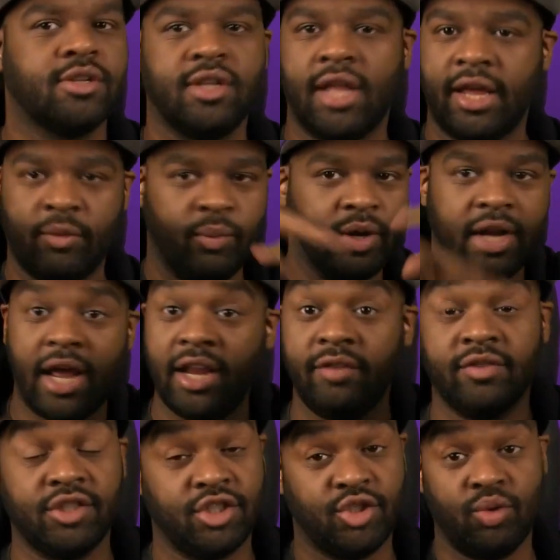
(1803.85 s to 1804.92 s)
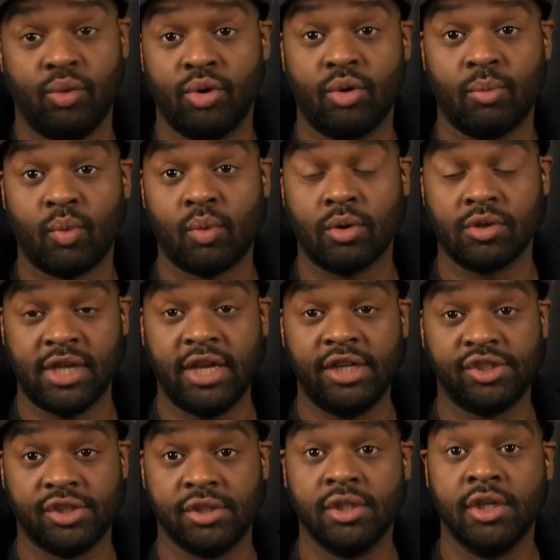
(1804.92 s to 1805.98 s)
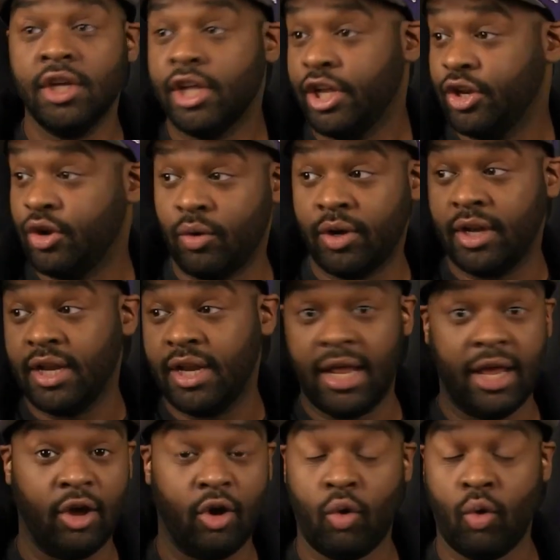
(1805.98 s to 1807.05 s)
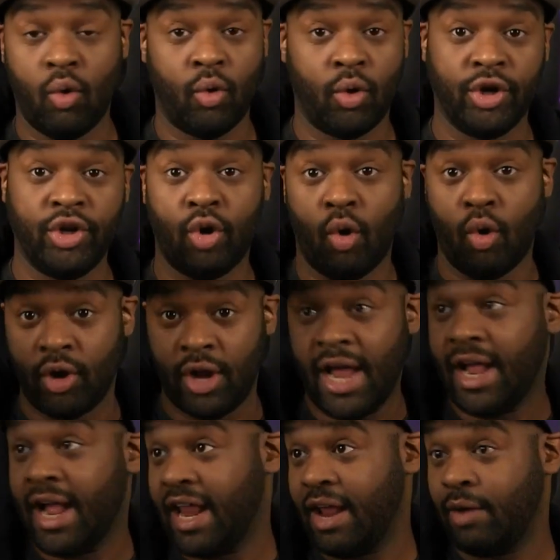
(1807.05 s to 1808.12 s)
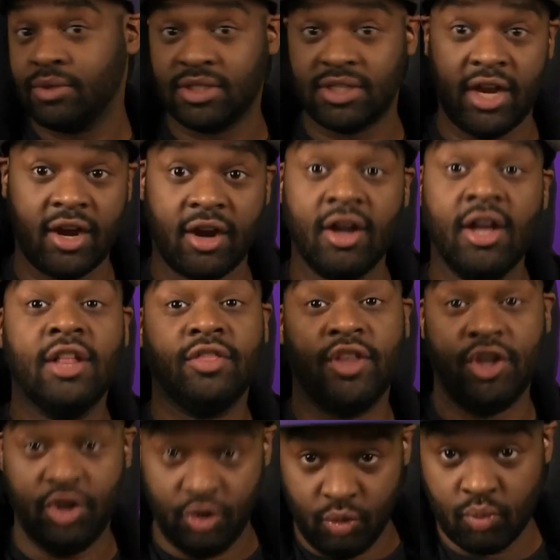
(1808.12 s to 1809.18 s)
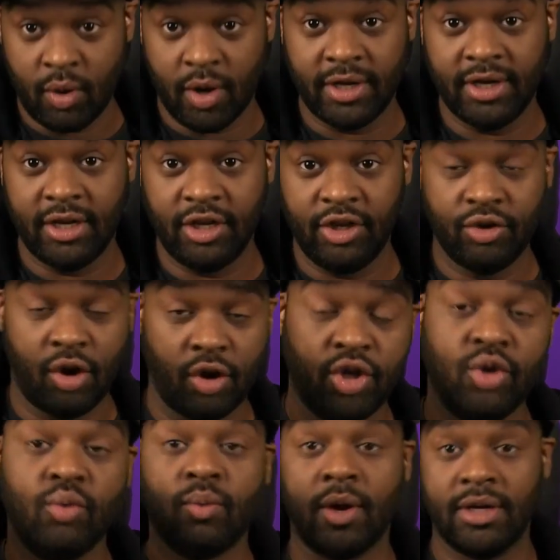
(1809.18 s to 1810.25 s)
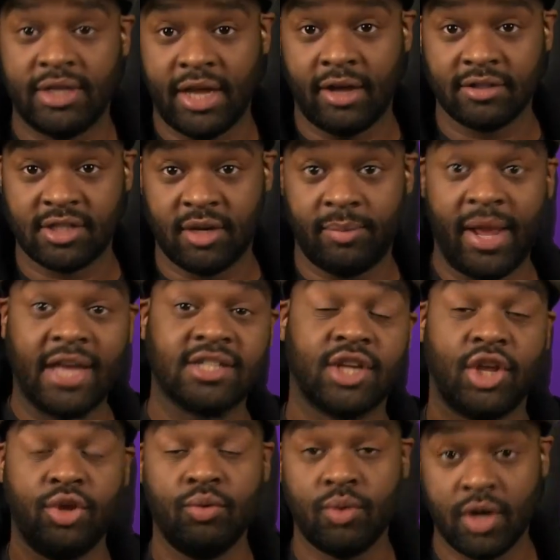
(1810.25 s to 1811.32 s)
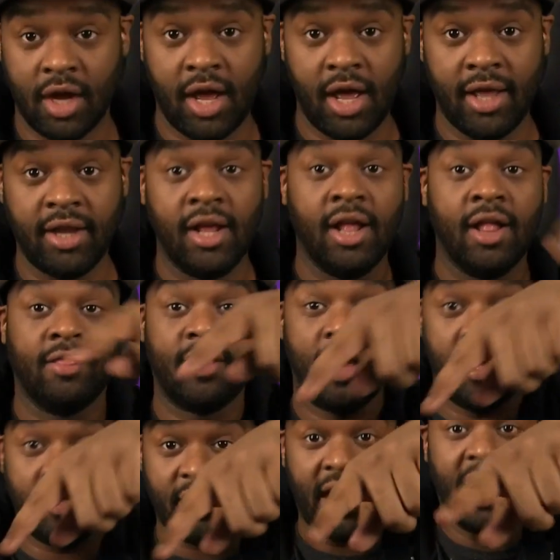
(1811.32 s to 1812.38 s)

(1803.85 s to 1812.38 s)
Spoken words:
Like, we're not even just doing normal rotation, and then or that guy that was there, then you run down to the basket, you cut the other